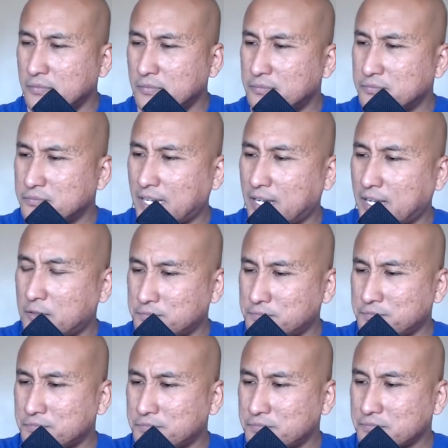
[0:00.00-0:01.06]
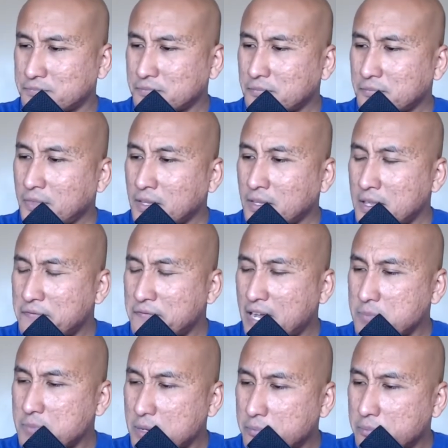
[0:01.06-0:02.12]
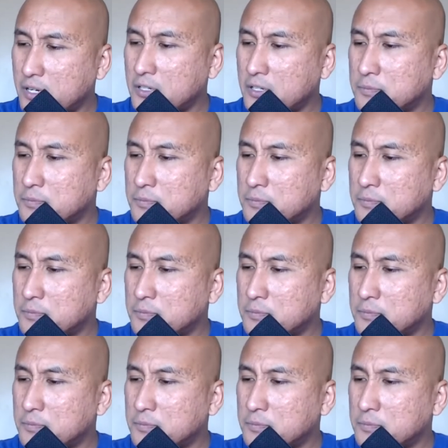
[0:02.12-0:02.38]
Now, if I remember,